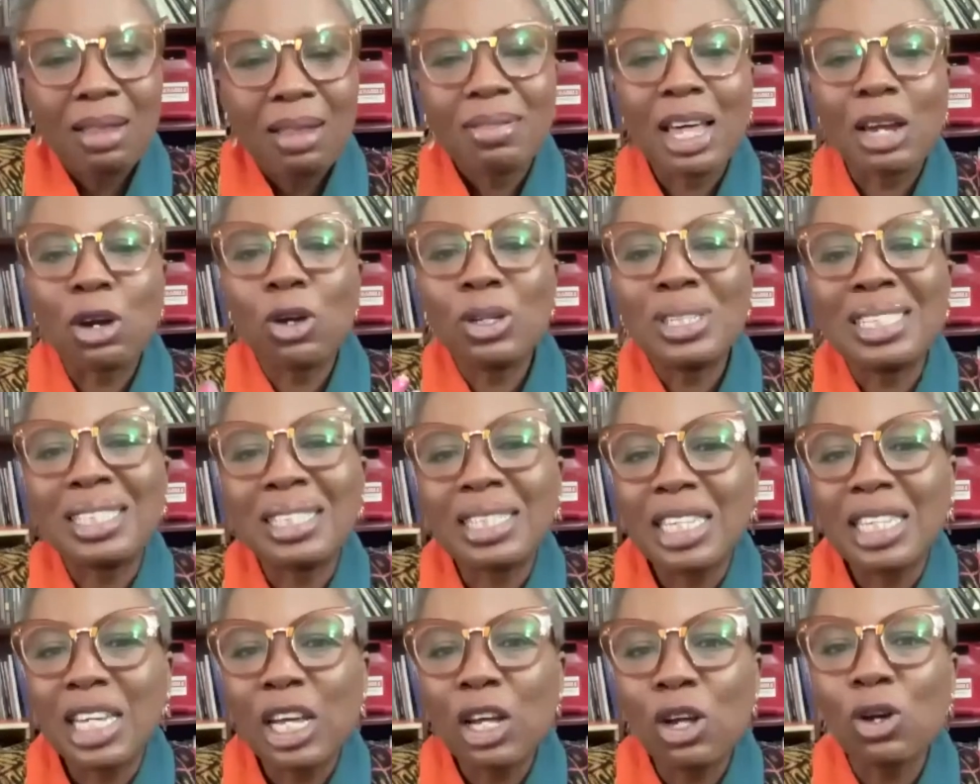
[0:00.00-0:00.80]
that
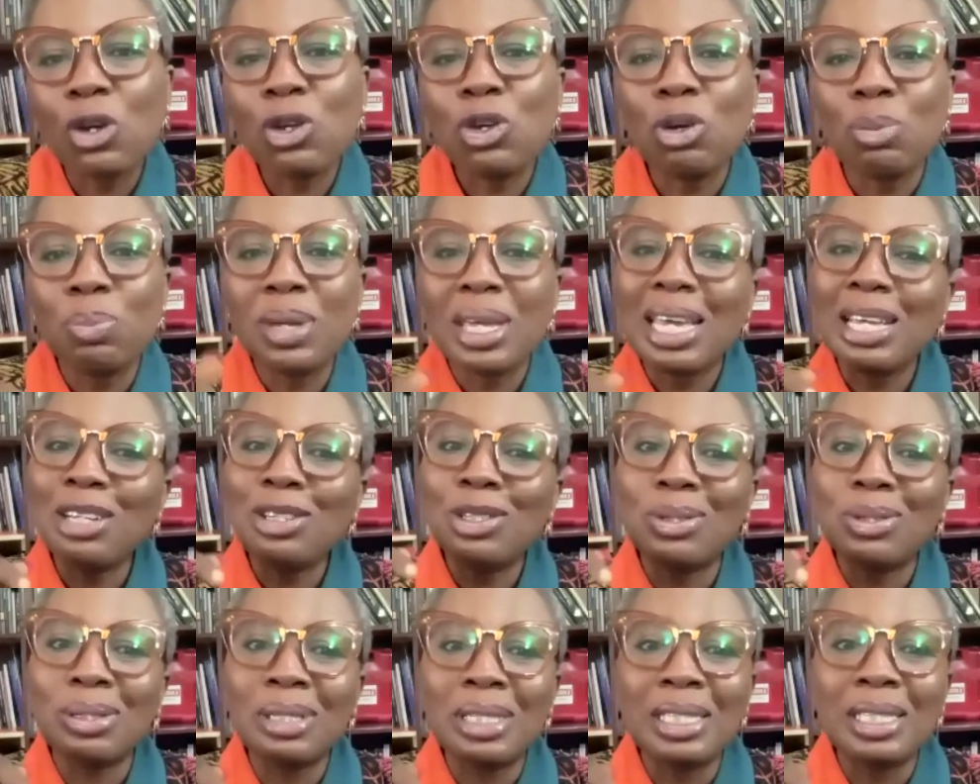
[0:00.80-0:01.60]
until you
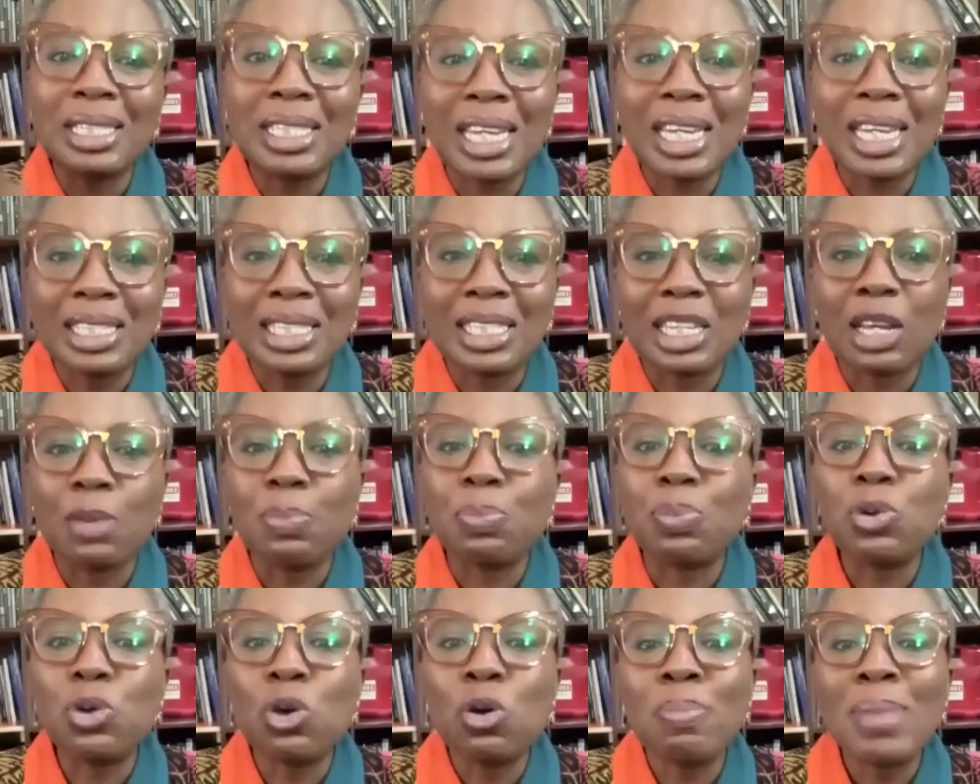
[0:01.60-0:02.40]
begin to dig
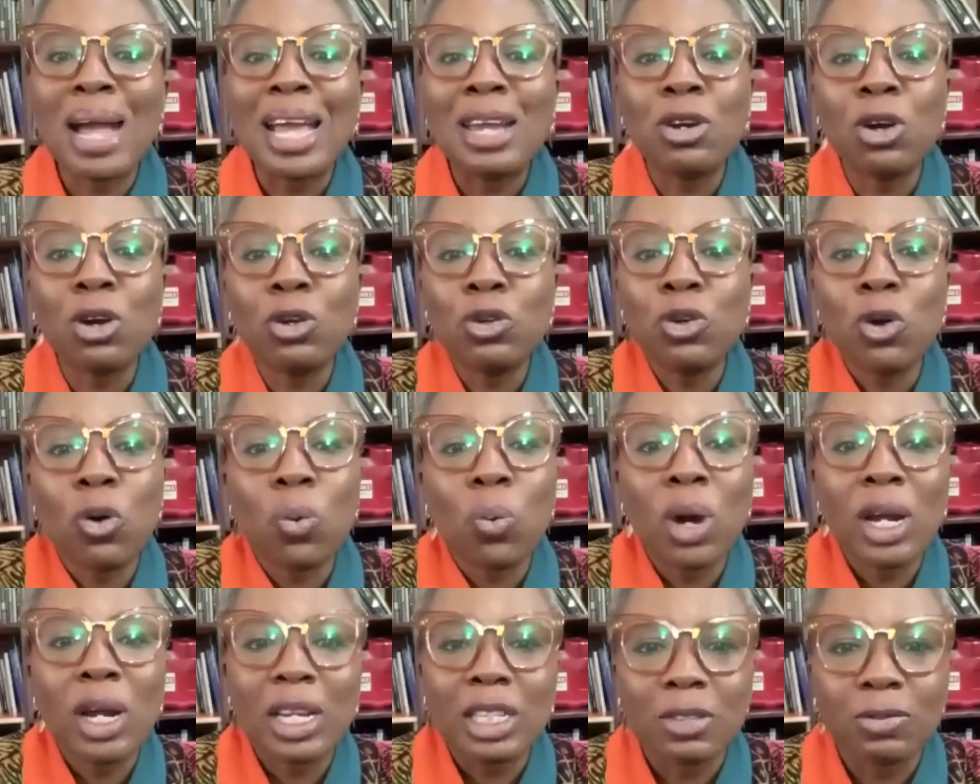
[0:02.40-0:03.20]
deep, you might not know
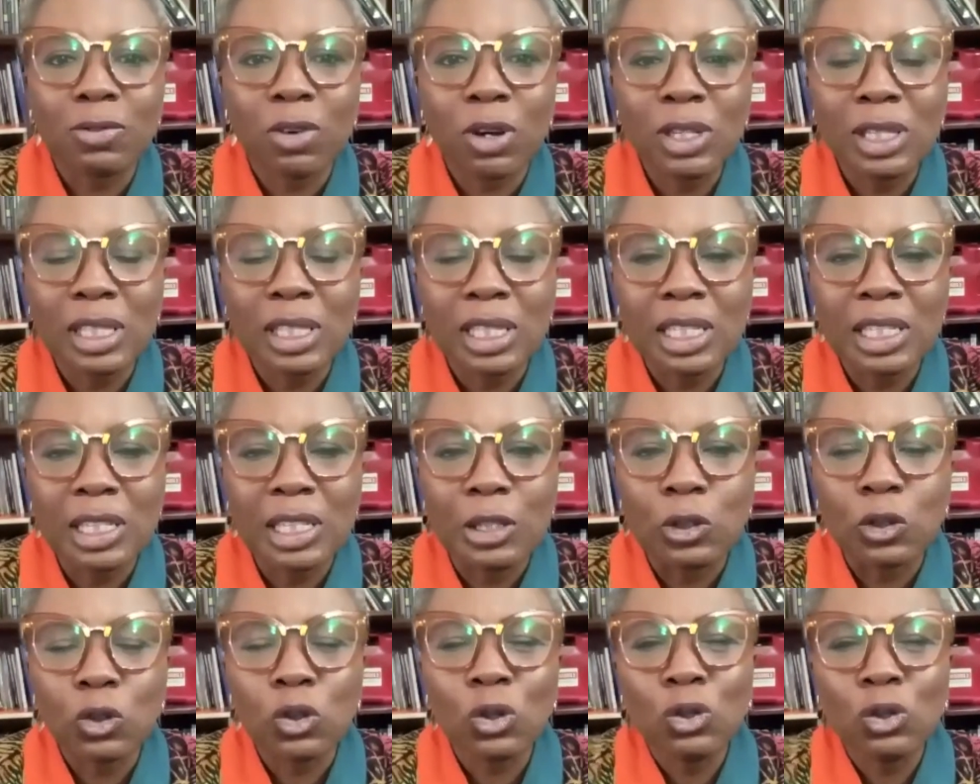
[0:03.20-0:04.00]
what is funding
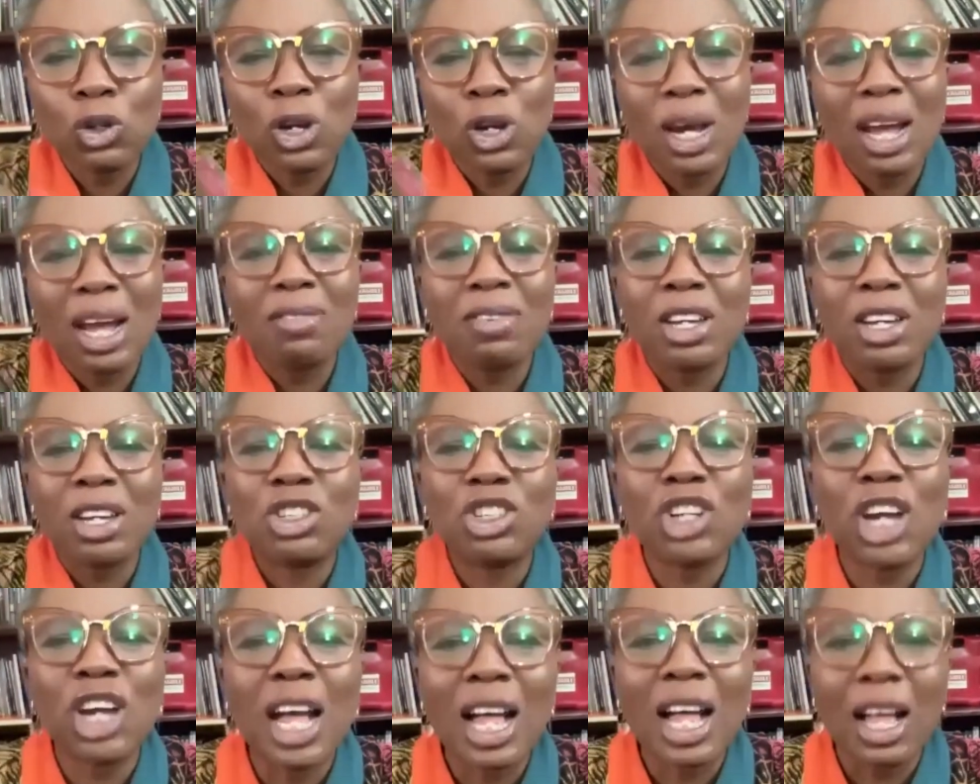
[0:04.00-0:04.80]
it. So do you have a
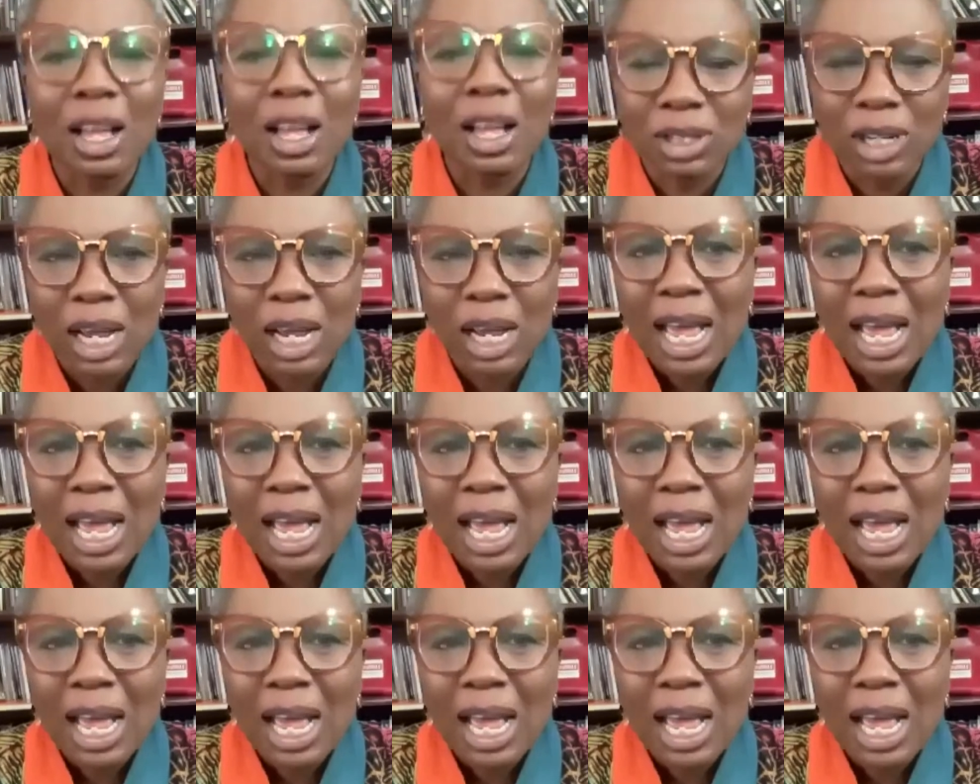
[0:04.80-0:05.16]
child?